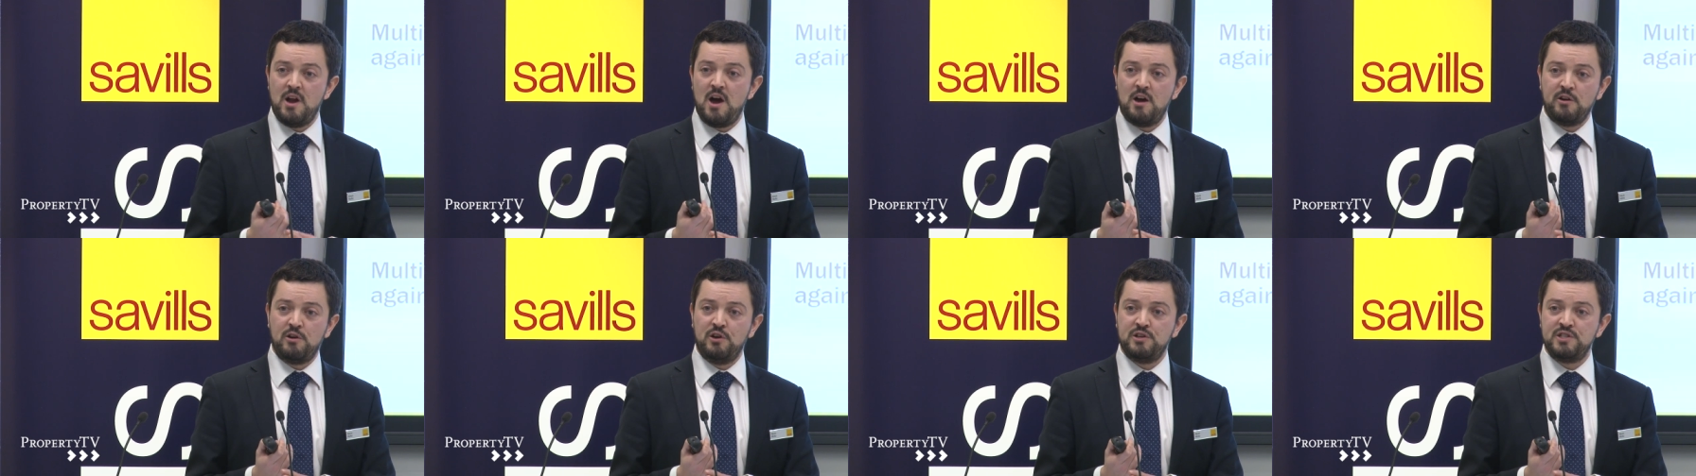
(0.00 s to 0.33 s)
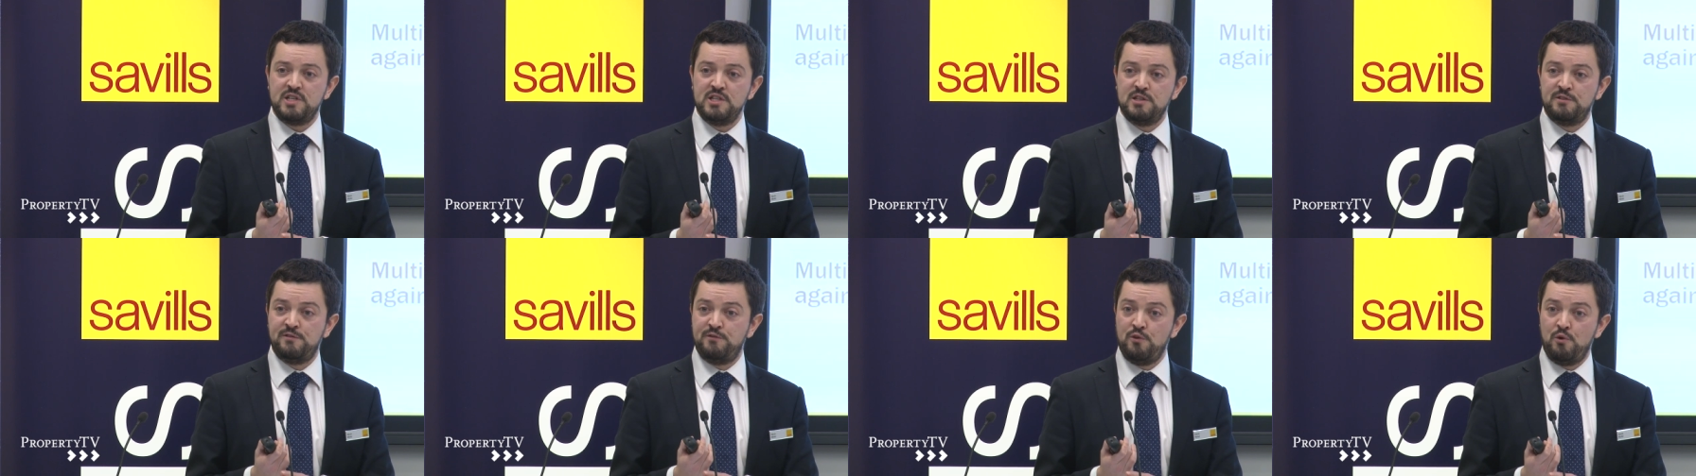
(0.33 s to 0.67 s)

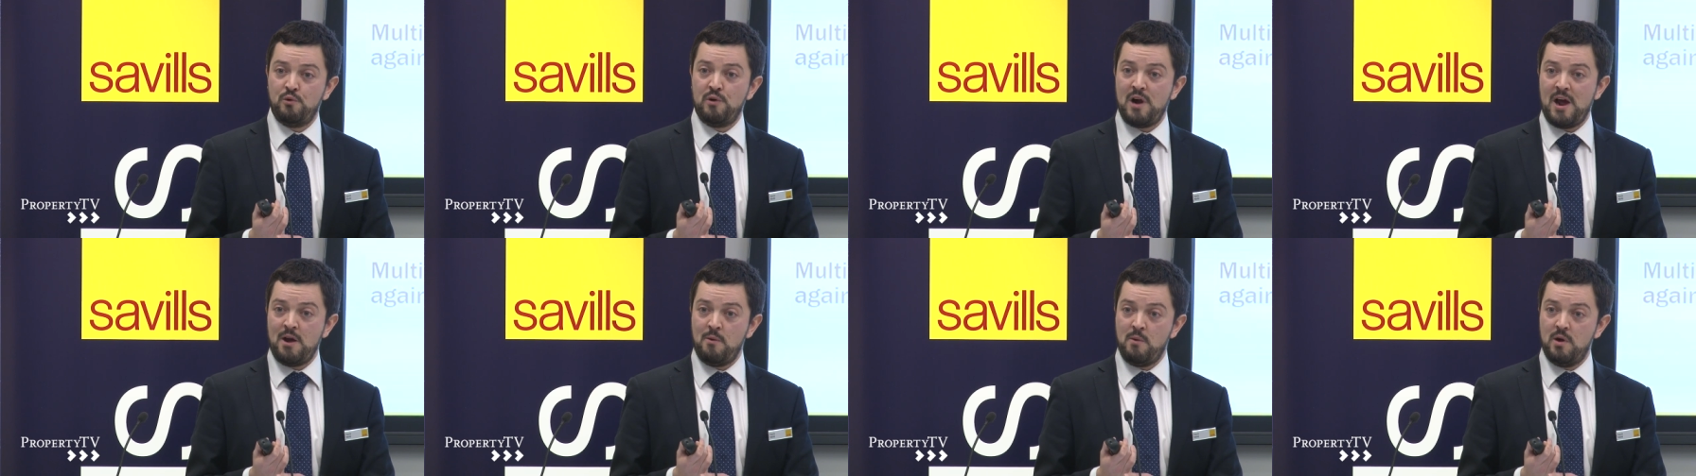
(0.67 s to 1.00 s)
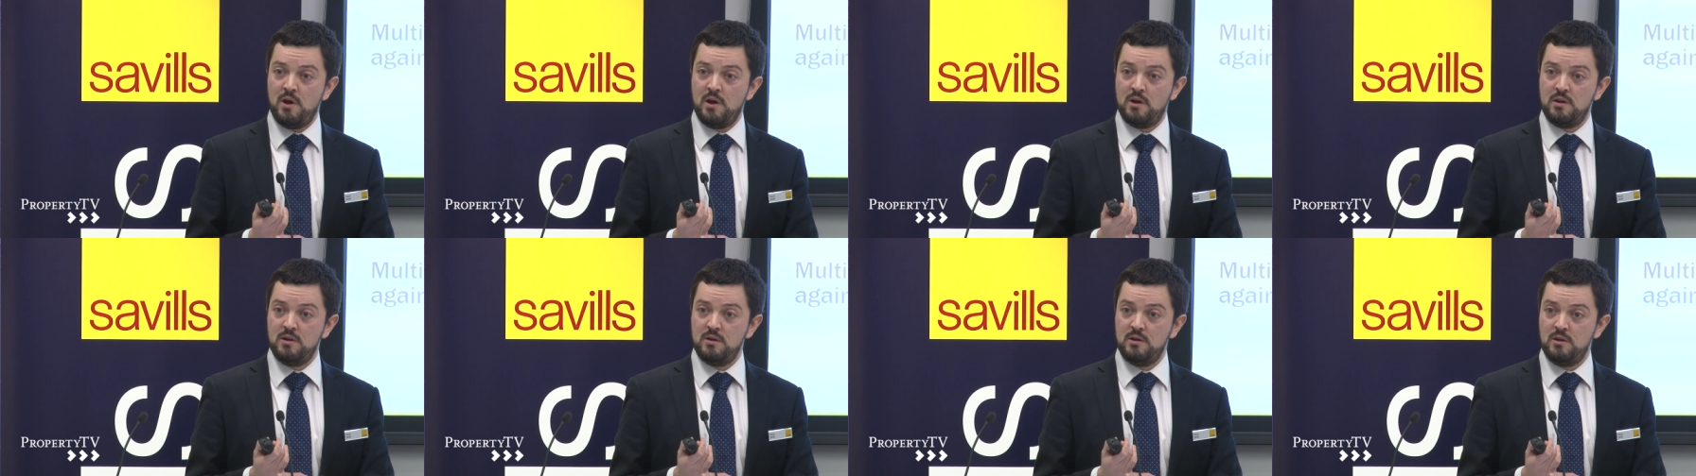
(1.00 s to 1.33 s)
Argos's
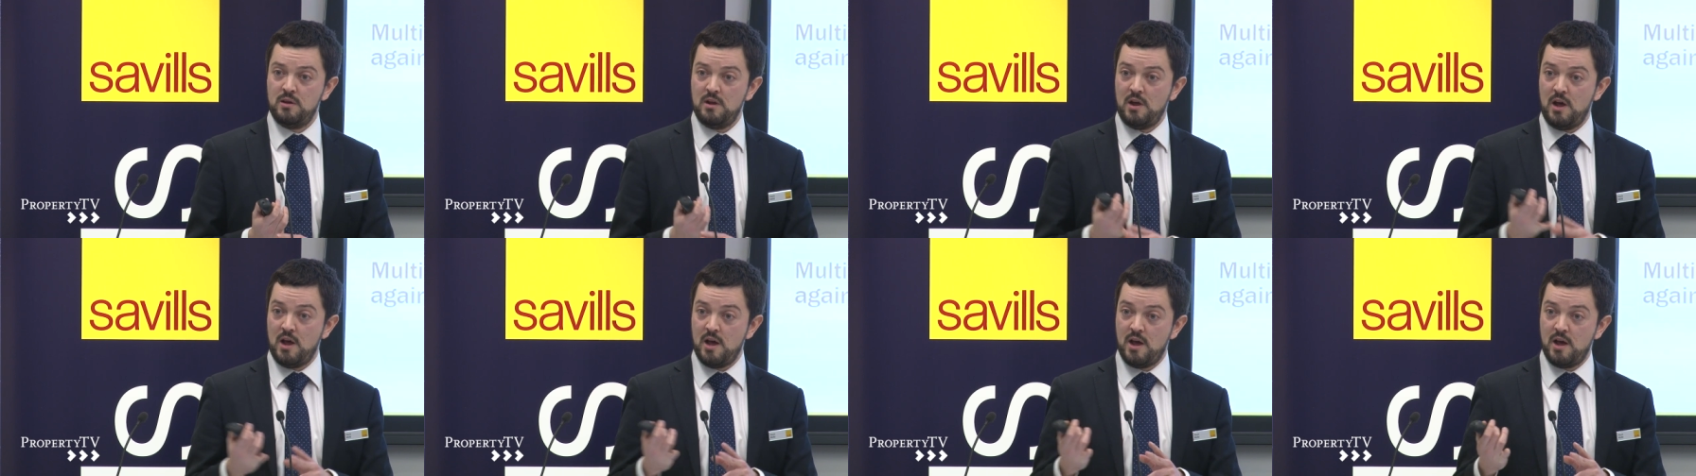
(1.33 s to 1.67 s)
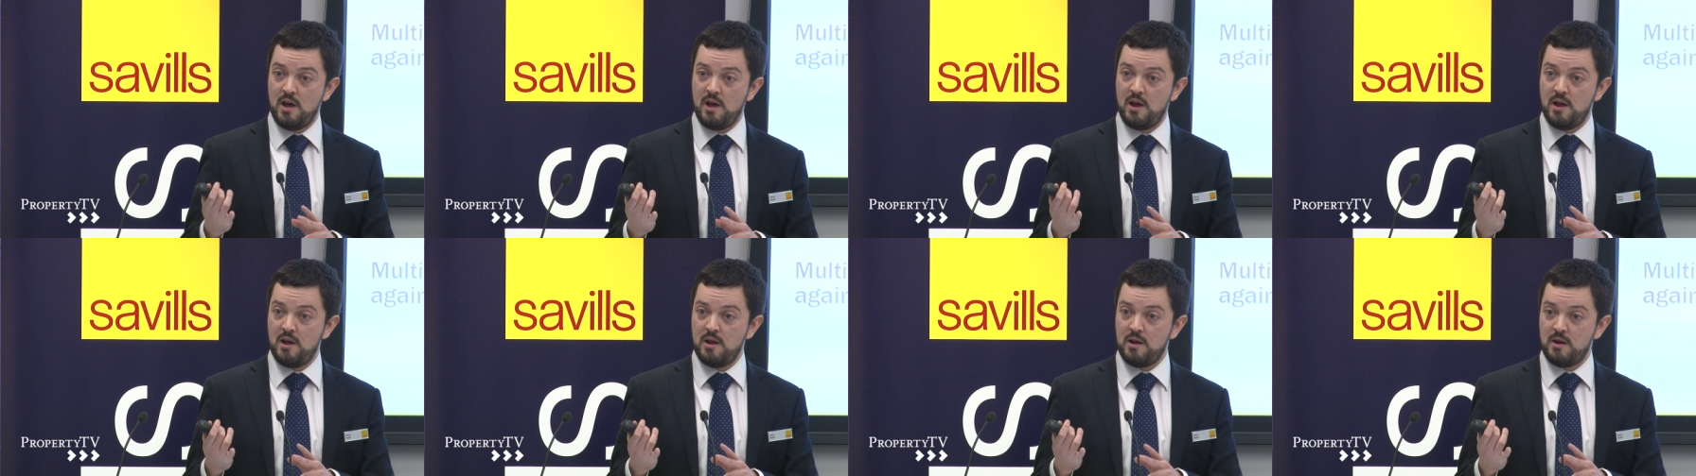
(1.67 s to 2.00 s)
four-hour
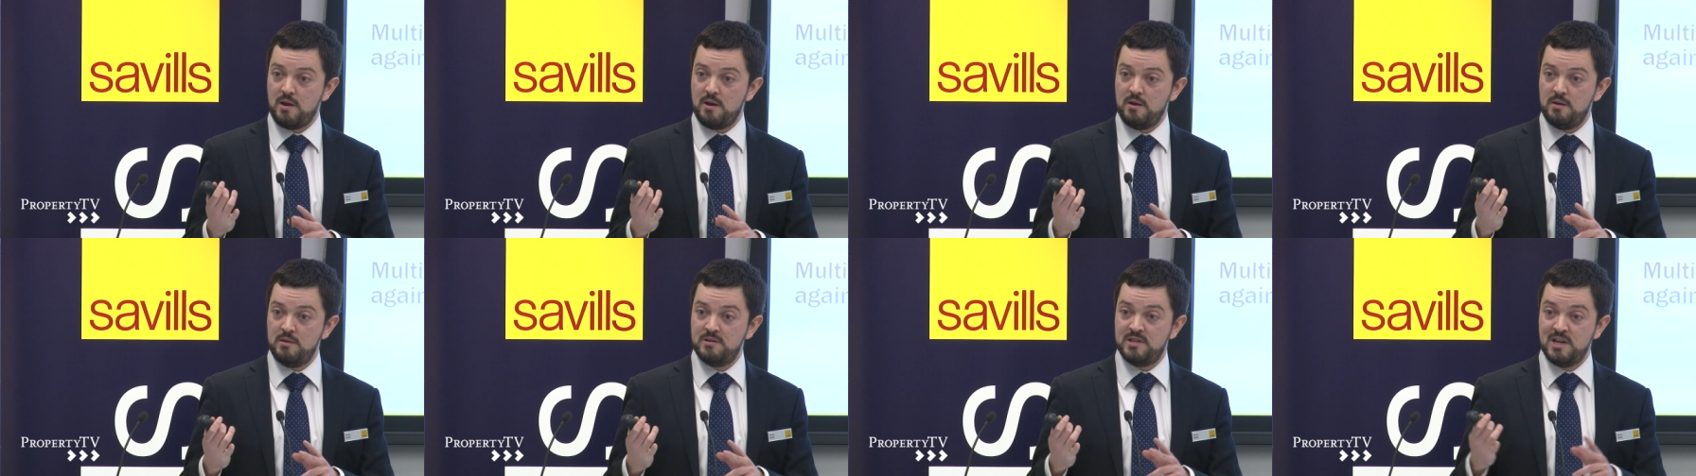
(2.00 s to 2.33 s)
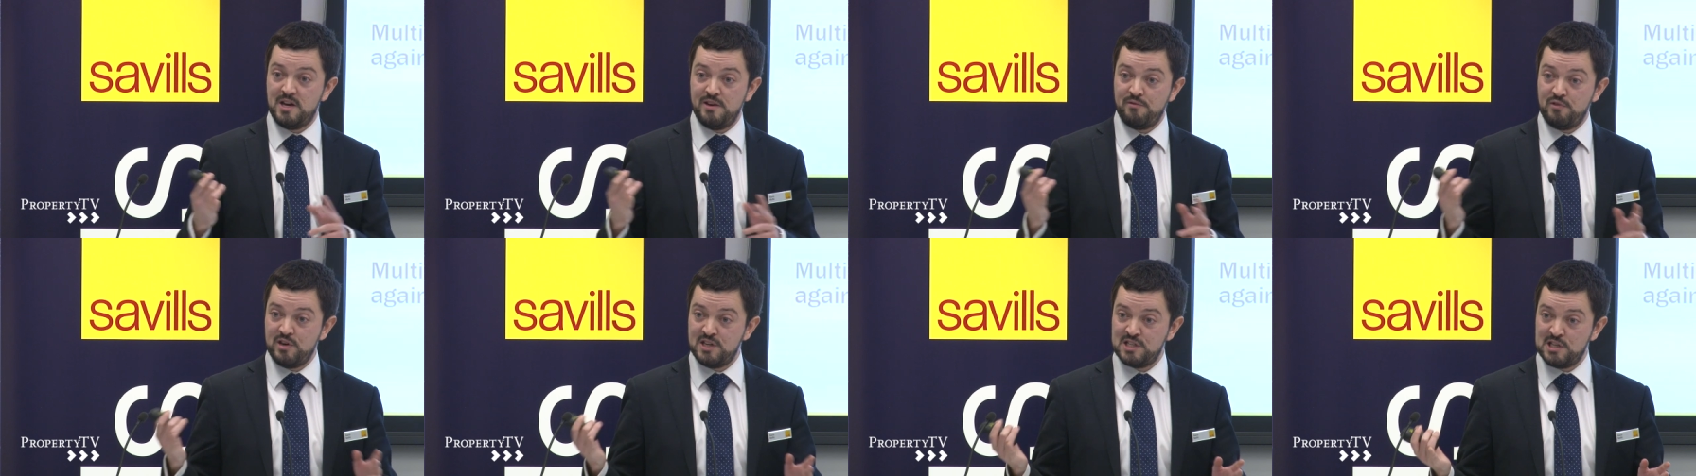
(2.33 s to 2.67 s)

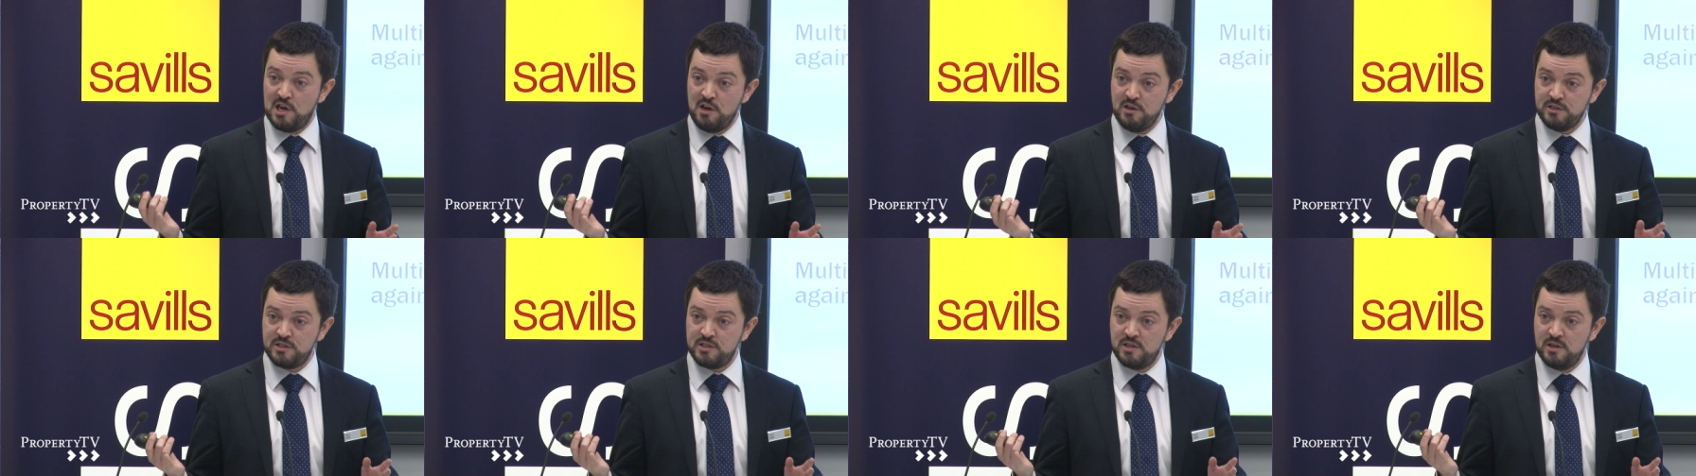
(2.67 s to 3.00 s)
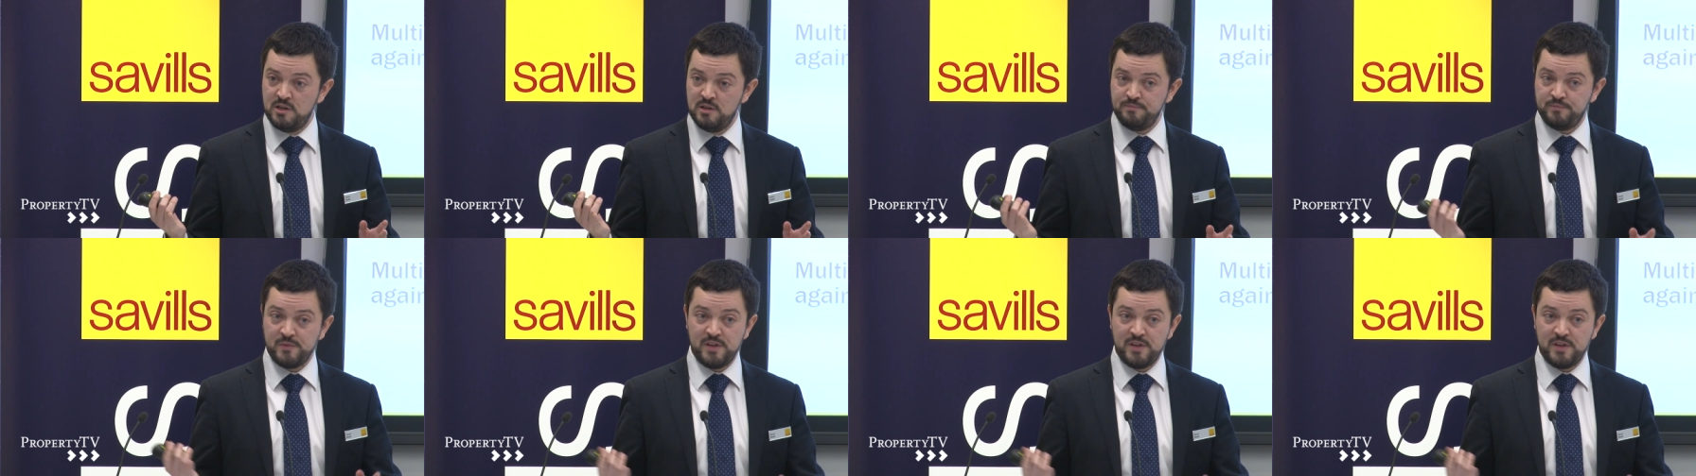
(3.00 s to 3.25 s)
delivery slot.